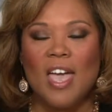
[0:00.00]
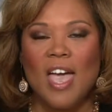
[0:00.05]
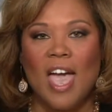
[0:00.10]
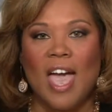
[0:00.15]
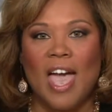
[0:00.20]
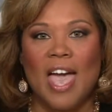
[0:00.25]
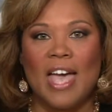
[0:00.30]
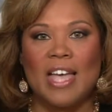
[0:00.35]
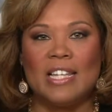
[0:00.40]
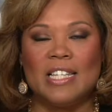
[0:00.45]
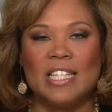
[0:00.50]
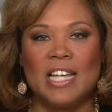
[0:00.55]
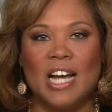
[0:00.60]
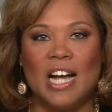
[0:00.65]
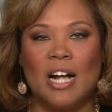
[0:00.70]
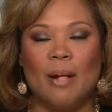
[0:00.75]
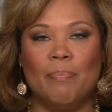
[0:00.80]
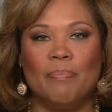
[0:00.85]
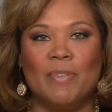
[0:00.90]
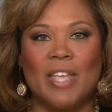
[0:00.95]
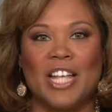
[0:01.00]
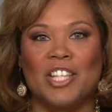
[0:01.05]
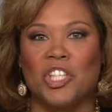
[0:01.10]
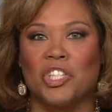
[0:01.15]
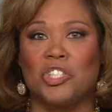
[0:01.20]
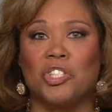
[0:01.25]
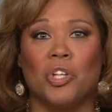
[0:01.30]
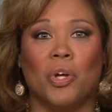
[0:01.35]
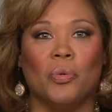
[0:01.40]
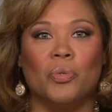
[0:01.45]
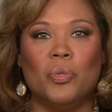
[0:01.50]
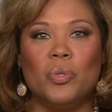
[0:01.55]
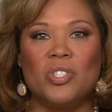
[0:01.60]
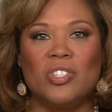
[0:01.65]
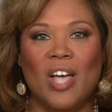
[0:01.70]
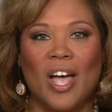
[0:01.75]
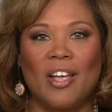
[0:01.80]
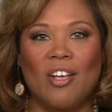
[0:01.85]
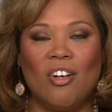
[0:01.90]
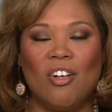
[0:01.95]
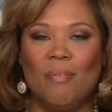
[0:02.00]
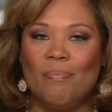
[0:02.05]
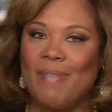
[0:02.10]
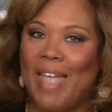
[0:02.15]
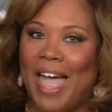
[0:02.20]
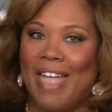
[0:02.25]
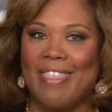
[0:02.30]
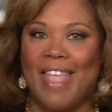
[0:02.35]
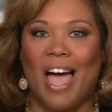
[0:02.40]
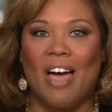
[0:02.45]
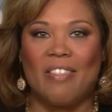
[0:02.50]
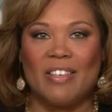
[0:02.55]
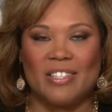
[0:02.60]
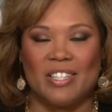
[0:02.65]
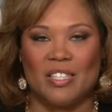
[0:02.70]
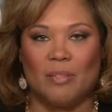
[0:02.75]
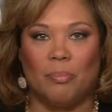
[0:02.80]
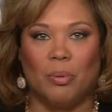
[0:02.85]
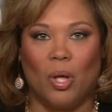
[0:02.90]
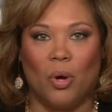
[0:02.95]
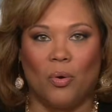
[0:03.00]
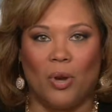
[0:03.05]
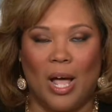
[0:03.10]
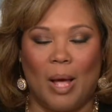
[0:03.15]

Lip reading: And it's a slow news cycle, and now this is blown